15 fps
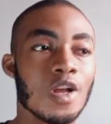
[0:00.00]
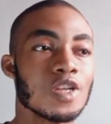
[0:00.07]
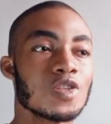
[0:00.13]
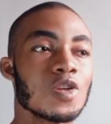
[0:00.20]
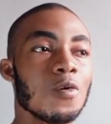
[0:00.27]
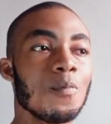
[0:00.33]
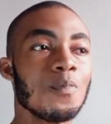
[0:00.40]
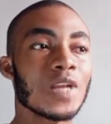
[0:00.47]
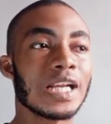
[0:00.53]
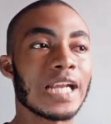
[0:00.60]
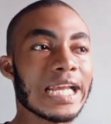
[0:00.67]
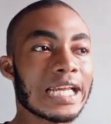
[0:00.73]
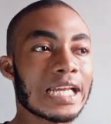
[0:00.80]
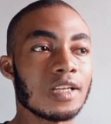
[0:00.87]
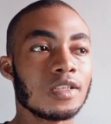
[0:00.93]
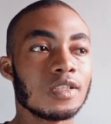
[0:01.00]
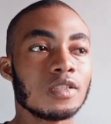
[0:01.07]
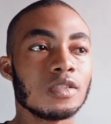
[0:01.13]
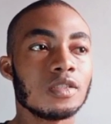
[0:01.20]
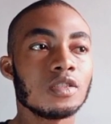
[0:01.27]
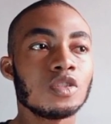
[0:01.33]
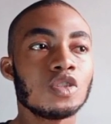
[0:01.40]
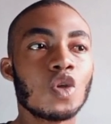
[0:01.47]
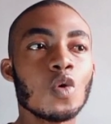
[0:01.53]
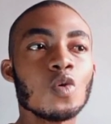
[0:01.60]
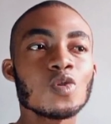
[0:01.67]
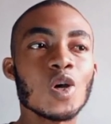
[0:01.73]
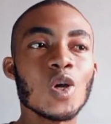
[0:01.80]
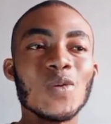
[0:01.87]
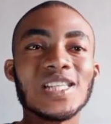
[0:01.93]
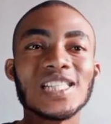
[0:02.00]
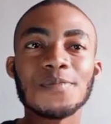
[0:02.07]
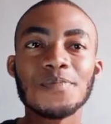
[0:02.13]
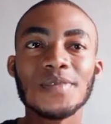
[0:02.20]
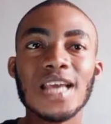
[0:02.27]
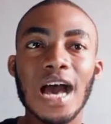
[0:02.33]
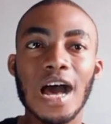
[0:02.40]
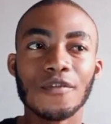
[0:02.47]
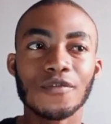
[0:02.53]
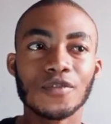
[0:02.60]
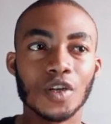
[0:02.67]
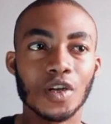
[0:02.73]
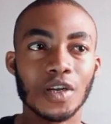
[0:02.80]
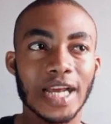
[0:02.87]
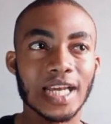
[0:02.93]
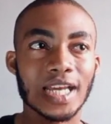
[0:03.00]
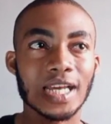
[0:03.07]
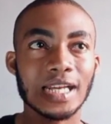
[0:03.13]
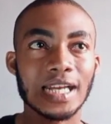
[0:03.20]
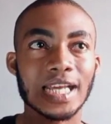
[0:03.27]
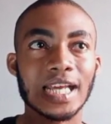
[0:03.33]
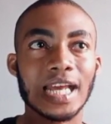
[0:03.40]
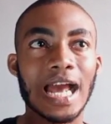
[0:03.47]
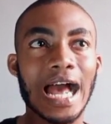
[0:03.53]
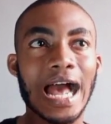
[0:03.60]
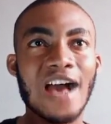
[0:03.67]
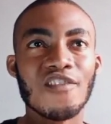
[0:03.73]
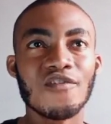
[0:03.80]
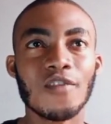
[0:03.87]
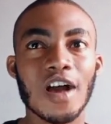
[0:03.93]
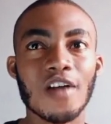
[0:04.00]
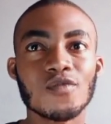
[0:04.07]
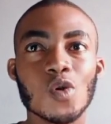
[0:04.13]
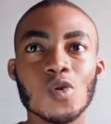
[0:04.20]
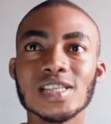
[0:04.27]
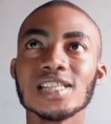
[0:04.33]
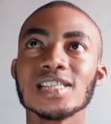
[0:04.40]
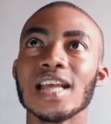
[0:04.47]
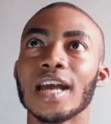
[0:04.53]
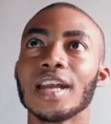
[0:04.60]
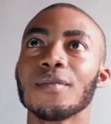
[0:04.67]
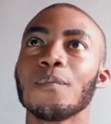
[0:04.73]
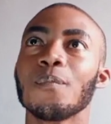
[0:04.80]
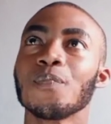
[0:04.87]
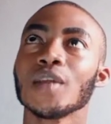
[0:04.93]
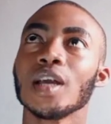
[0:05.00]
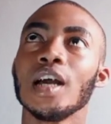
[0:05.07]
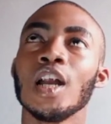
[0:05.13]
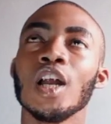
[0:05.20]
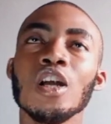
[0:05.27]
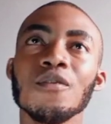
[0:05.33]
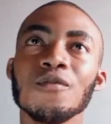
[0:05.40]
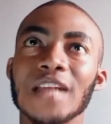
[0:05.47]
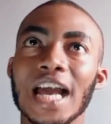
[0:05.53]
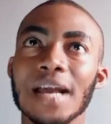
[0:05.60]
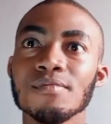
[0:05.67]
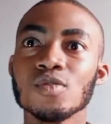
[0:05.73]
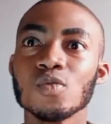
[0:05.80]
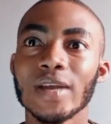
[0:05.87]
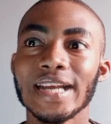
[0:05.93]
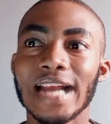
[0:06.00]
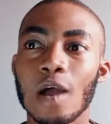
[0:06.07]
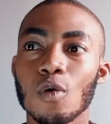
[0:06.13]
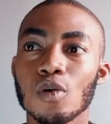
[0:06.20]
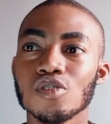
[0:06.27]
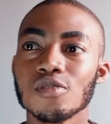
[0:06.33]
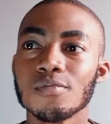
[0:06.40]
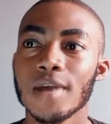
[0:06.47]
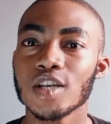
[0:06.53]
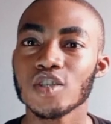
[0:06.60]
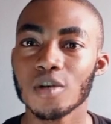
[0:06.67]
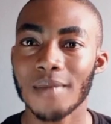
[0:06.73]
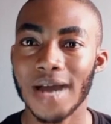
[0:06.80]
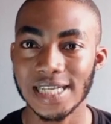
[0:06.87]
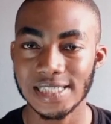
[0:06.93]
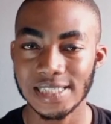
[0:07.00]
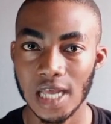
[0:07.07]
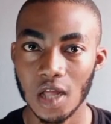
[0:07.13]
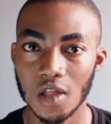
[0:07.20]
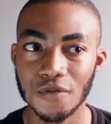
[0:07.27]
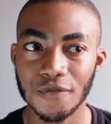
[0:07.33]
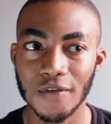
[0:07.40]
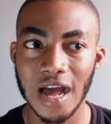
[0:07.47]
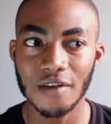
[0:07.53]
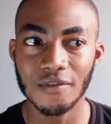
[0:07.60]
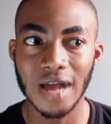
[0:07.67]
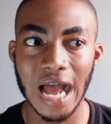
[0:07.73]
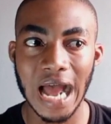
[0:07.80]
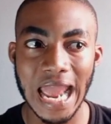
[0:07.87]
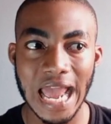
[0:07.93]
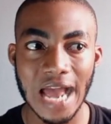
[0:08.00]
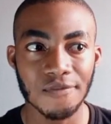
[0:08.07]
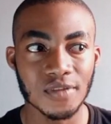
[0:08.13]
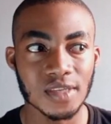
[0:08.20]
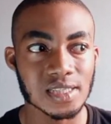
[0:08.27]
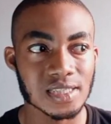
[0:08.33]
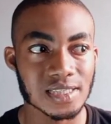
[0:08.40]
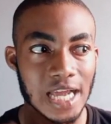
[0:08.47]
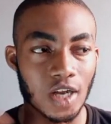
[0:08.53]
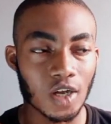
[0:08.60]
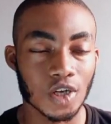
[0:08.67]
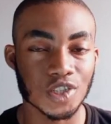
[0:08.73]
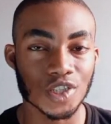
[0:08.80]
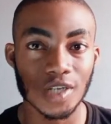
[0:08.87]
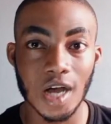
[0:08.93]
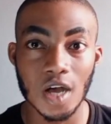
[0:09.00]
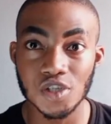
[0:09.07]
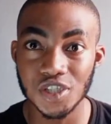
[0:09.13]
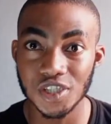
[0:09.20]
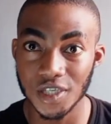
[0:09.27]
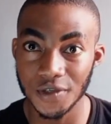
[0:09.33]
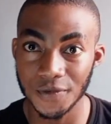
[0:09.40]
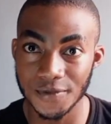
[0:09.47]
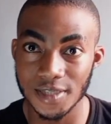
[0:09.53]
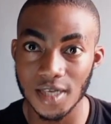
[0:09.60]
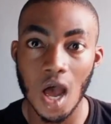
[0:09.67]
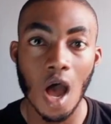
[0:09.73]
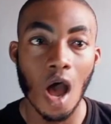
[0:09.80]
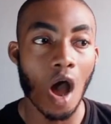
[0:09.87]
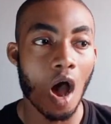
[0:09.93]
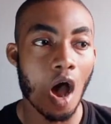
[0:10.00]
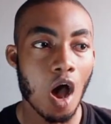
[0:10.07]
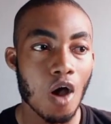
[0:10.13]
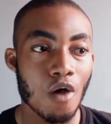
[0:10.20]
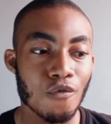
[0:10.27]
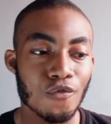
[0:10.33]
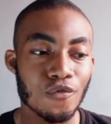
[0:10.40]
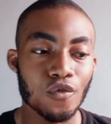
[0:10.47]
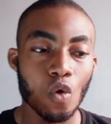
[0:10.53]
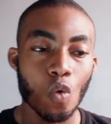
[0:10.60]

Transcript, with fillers: So, like, don't always be after, like, like I've, I've noticed that a lot of times when I want to measure myself, I've, I have this psychological shift of